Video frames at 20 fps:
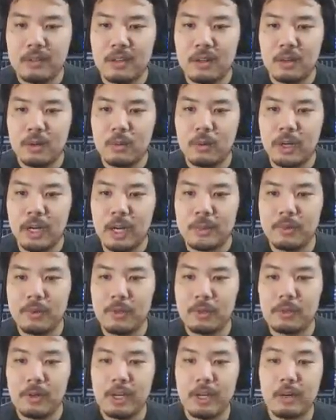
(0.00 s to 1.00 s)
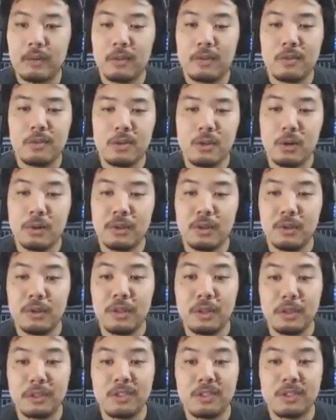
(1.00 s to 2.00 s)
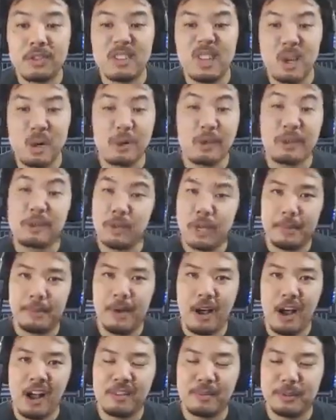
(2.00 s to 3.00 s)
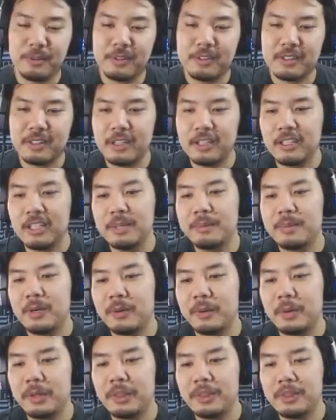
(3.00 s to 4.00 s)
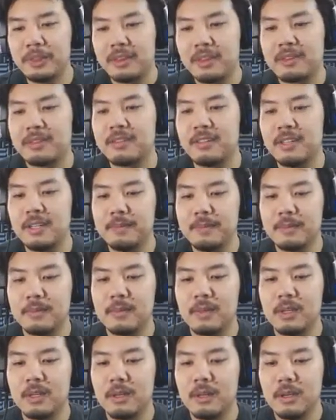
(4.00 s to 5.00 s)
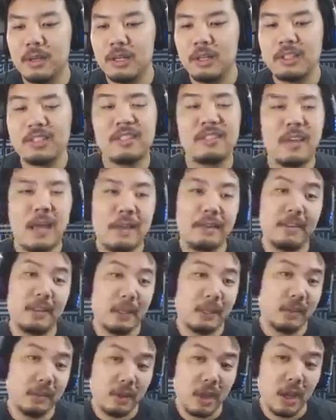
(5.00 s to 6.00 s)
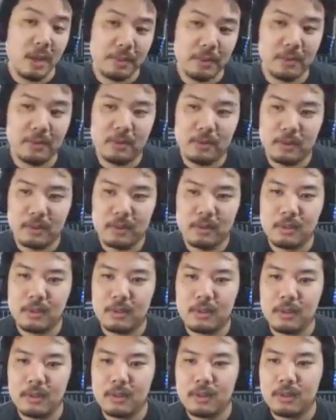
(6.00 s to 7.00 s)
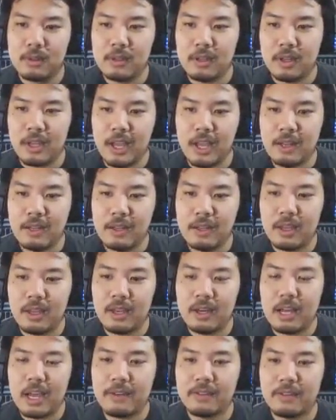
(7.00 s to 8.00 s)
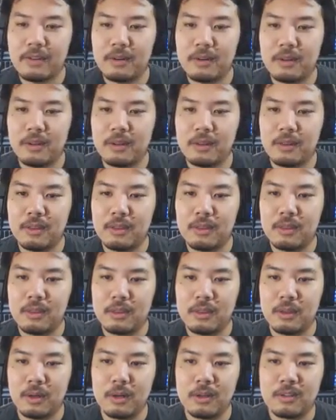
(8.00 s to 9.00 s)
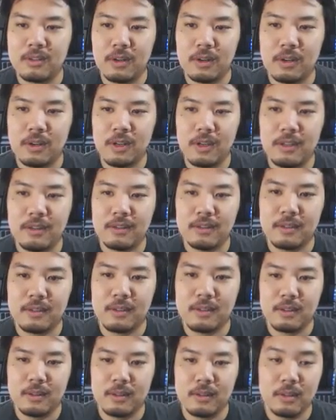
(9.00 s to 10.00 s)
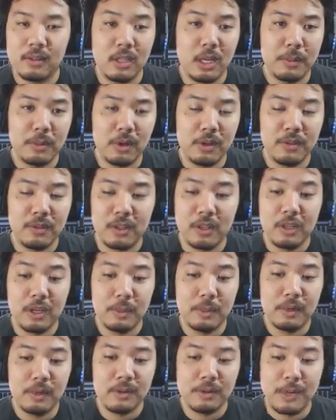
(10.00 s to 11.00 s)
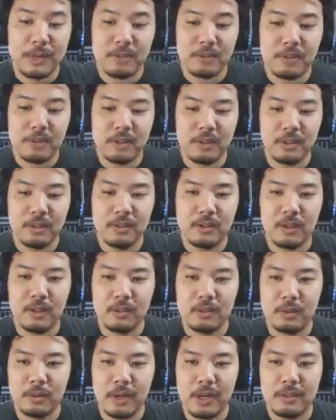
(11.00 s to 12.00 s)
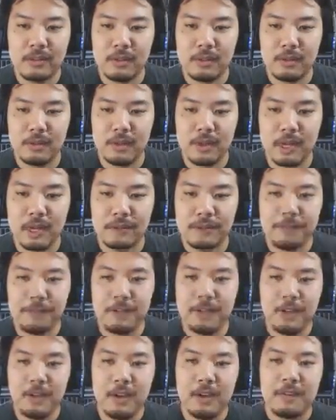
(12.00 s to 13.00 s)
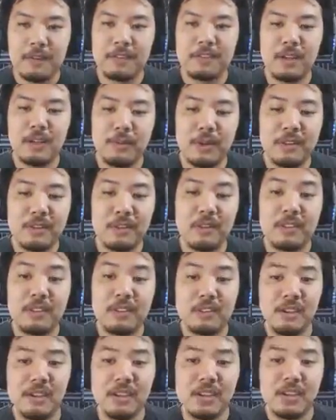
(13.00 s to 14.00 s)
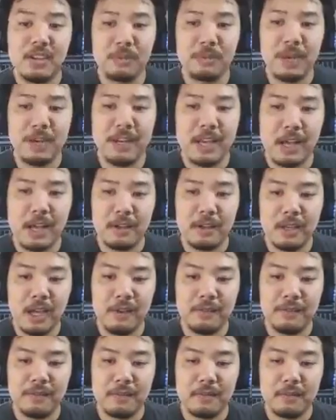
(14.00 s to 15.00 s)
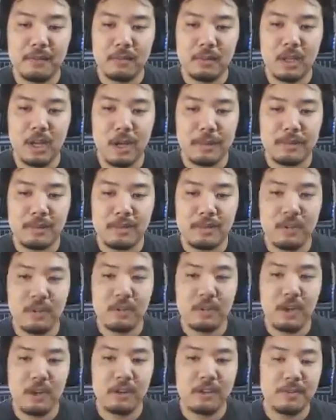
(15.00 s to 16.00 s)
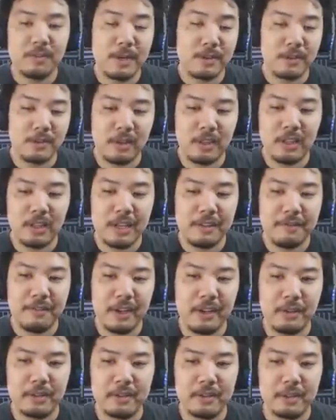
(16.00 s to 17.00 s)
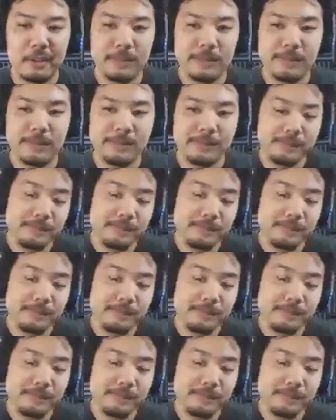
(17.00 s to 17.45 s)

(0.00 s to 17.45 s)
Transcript: So what I'm doing right here is showing you the slowest way possible to kill him with this team. No, just as an example. And then after the third turn, his number, the number of specials you can use goes away. So if for some reason you still haven't killed him right now, you have the option to use all your specials on that final turn.